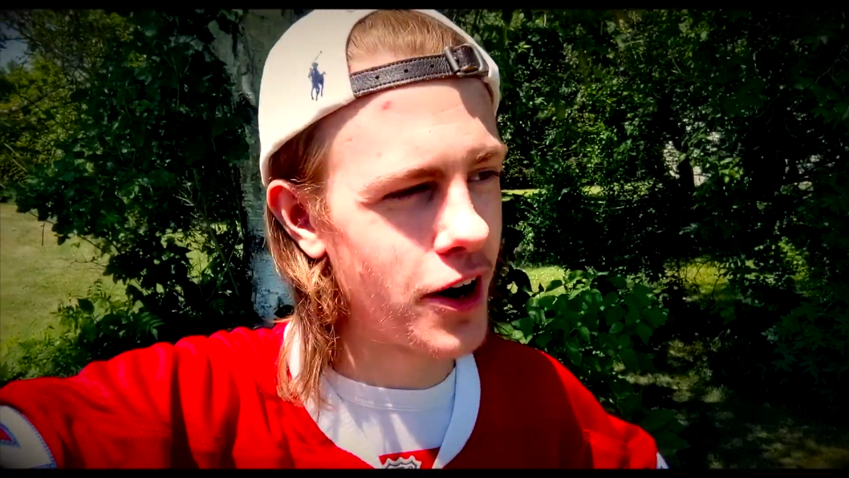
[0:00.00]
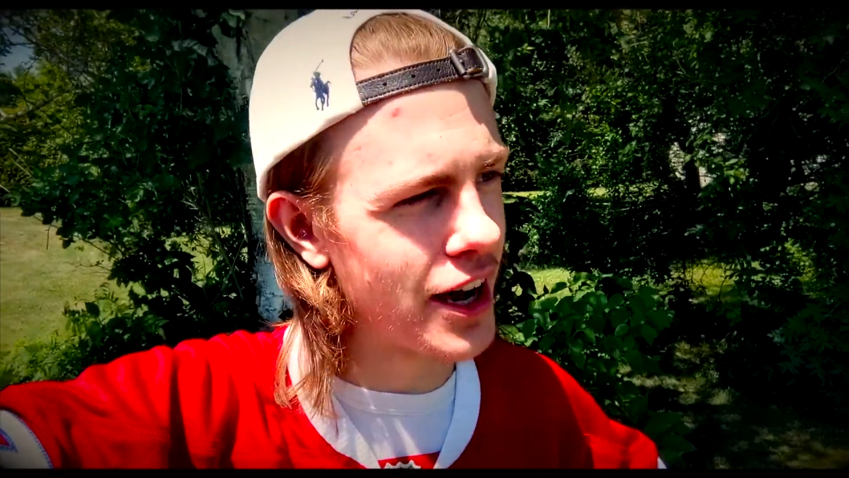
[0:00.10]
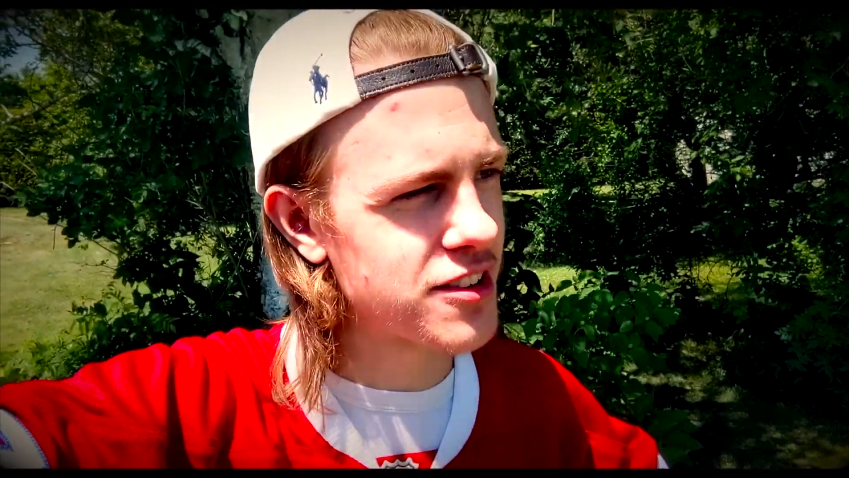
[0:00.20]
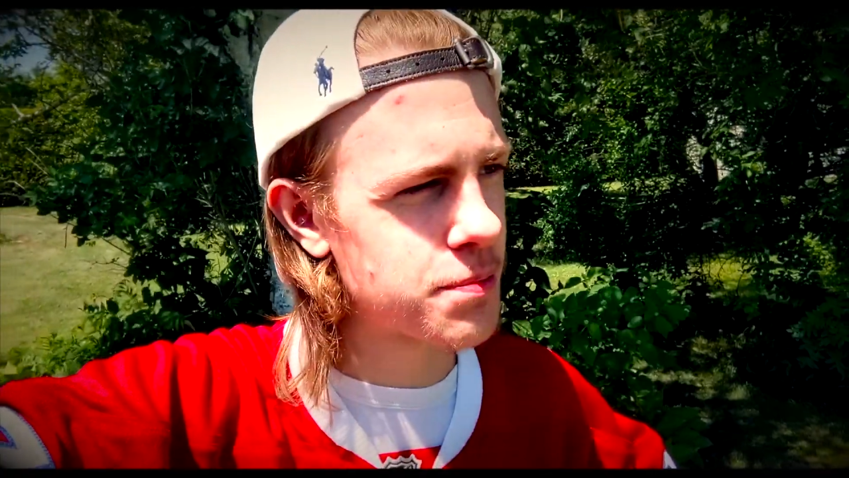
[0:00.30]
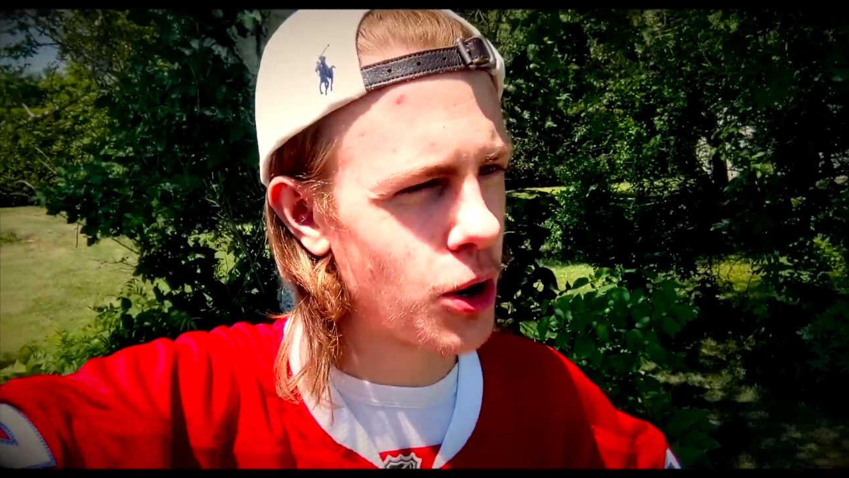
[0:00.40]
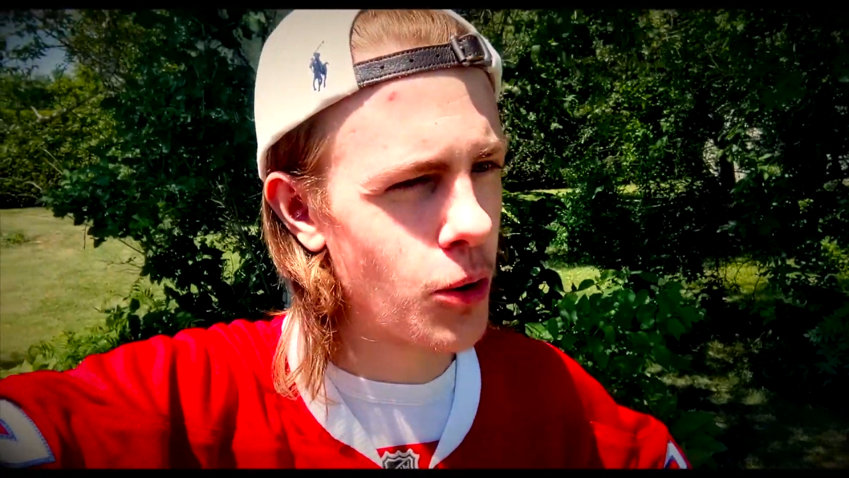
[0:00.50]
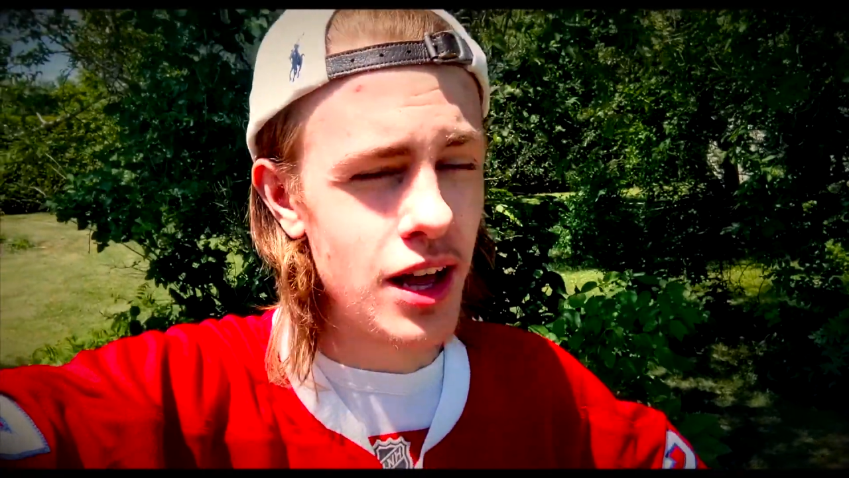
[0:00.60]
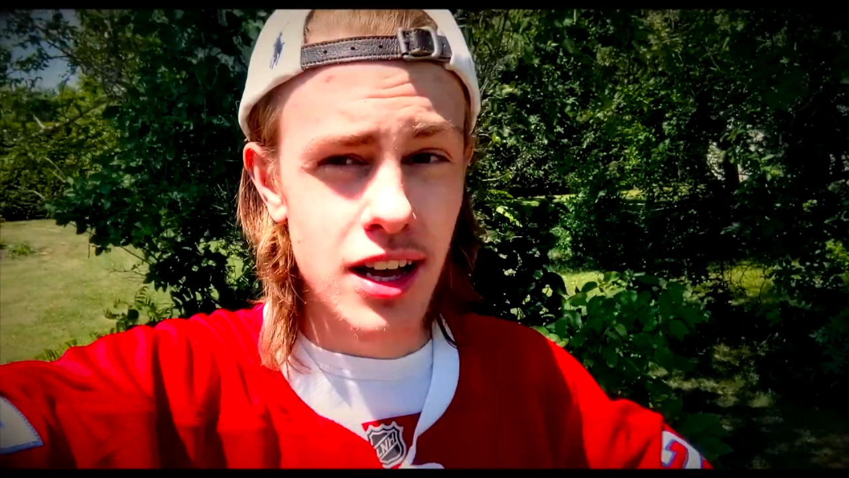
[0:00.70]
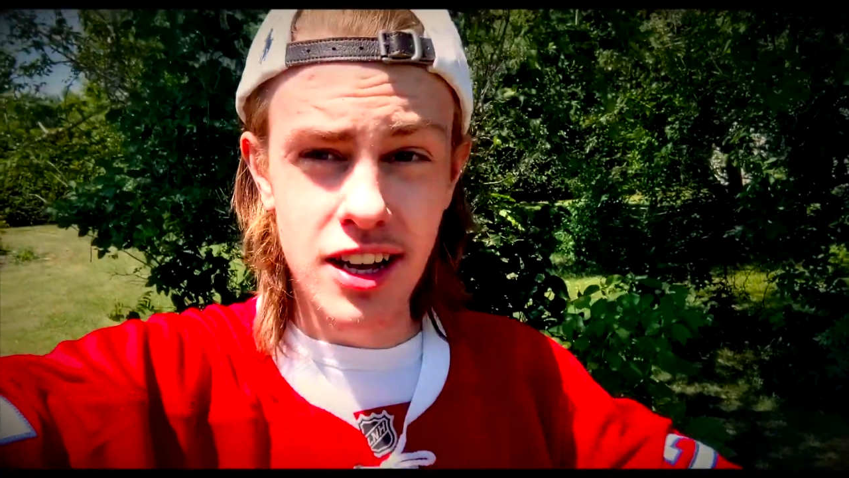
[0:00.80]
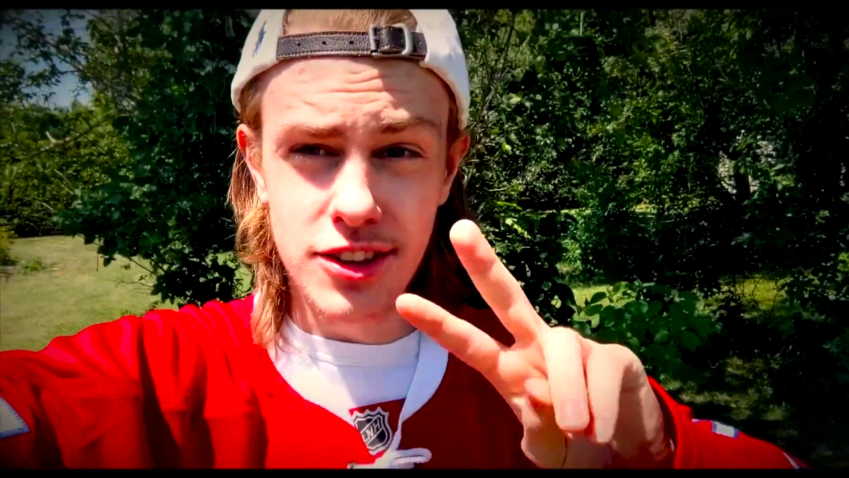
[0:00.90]
Expo.
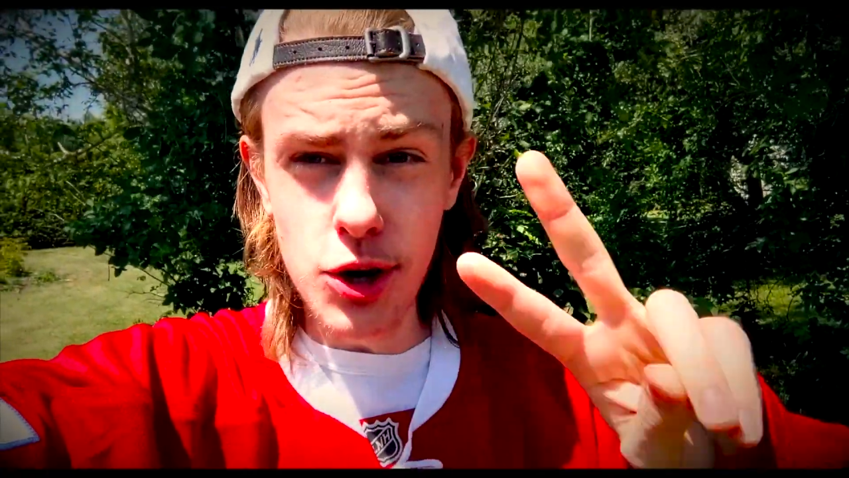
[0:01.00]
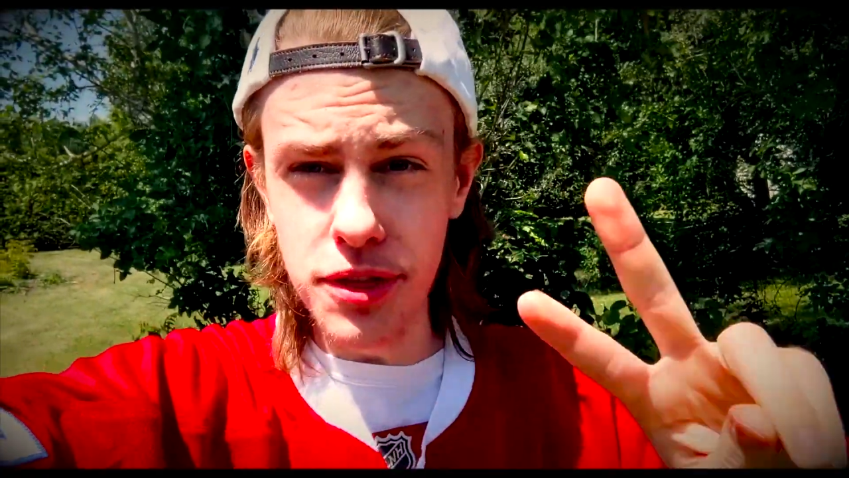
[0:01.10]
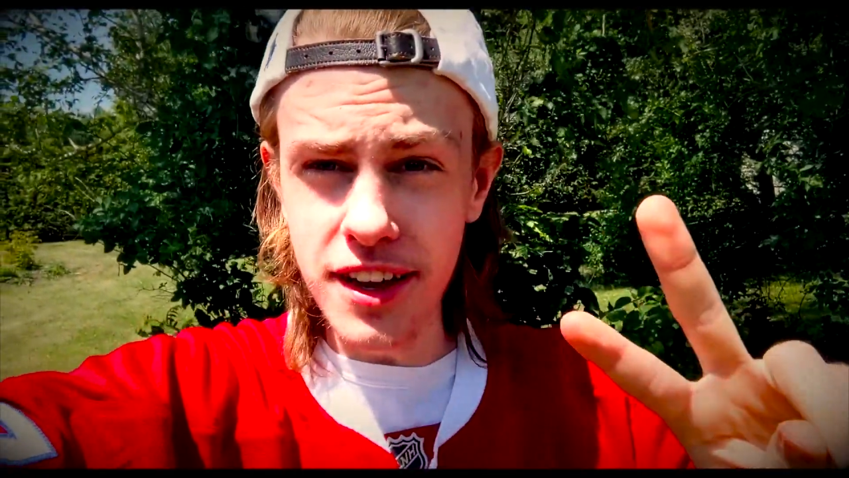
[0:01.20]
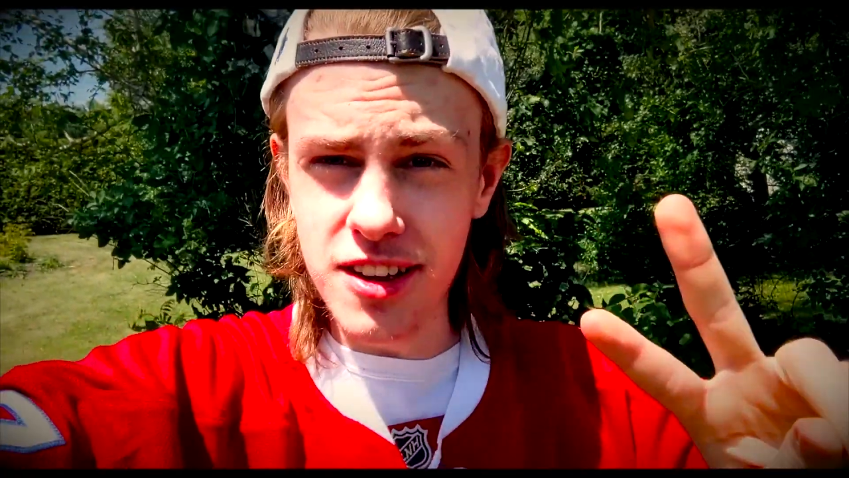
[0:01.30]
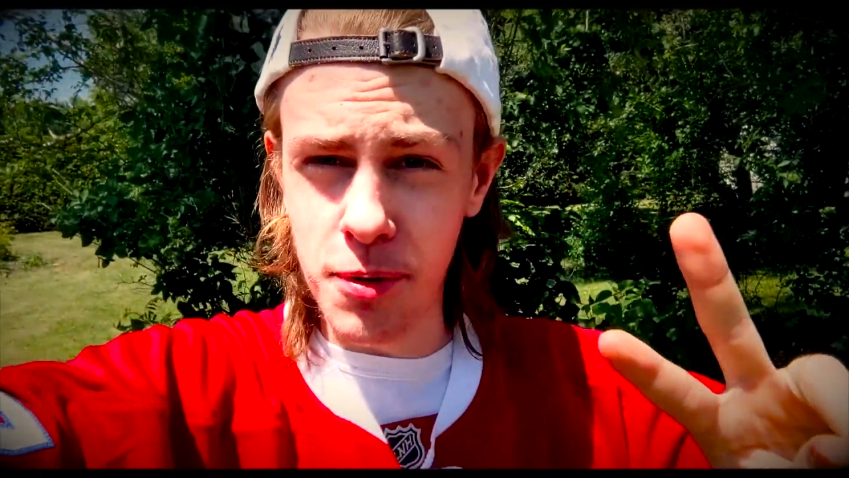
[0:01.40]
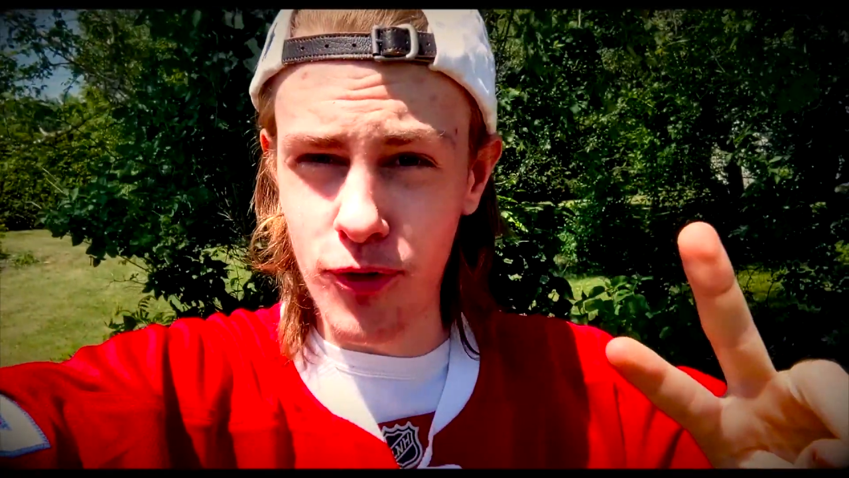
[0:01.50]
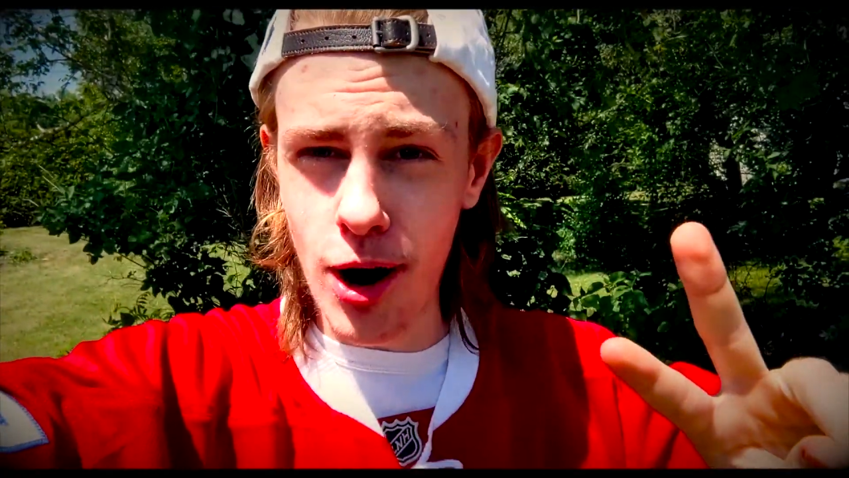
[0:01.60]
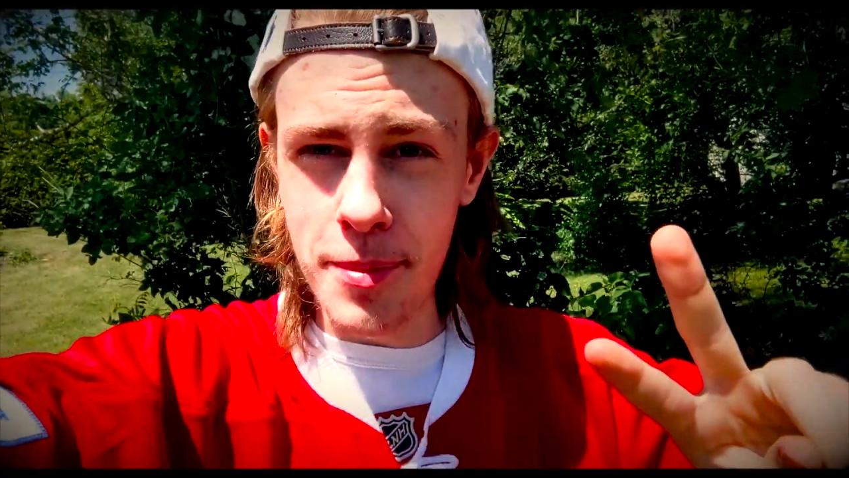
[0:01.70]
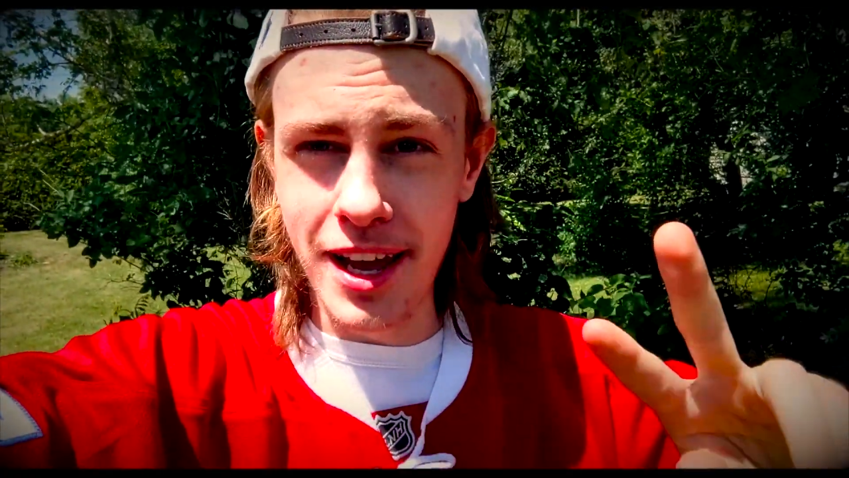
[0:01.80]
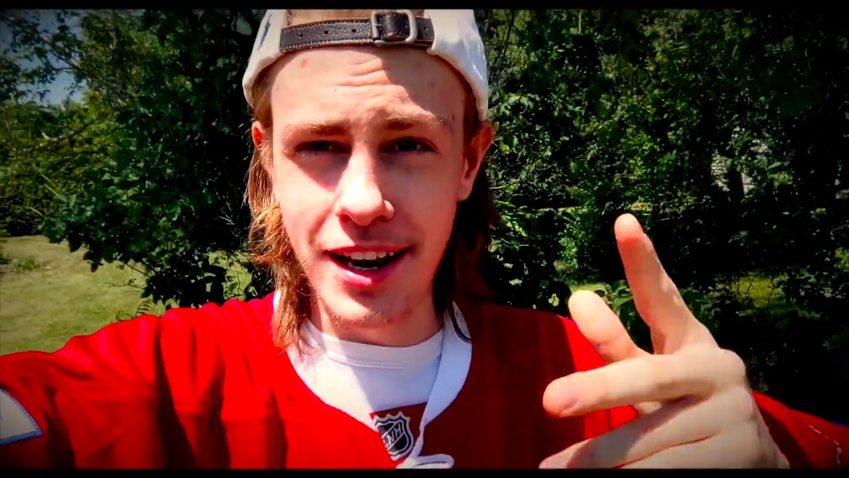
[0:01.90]
Two things before
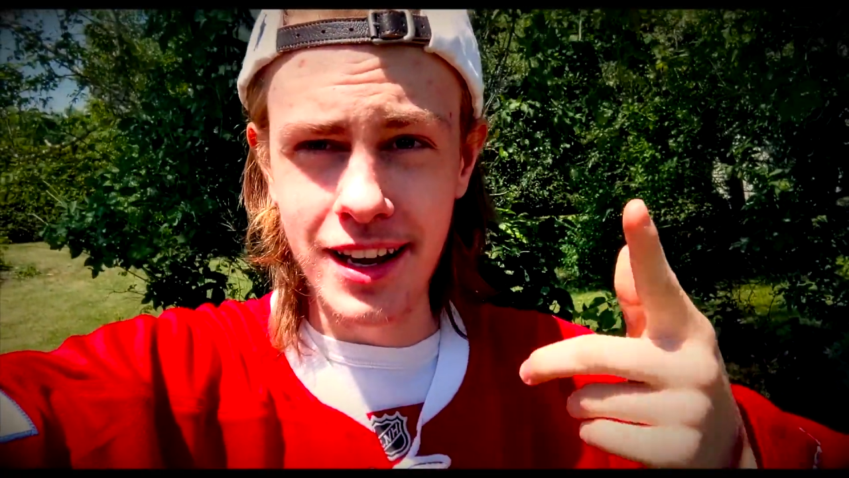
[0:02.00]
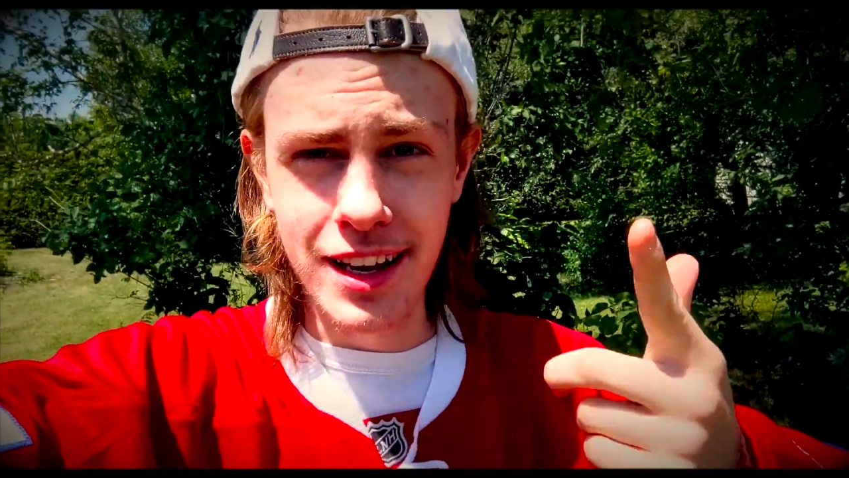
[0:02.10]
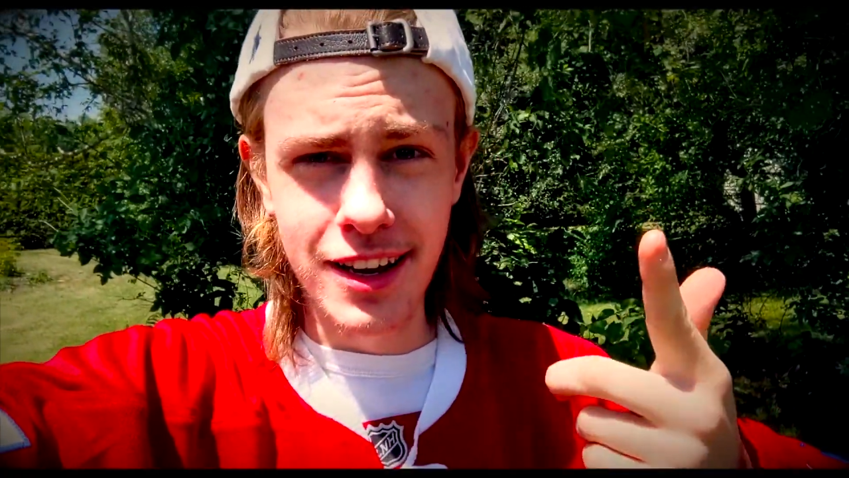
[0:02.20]
I begin.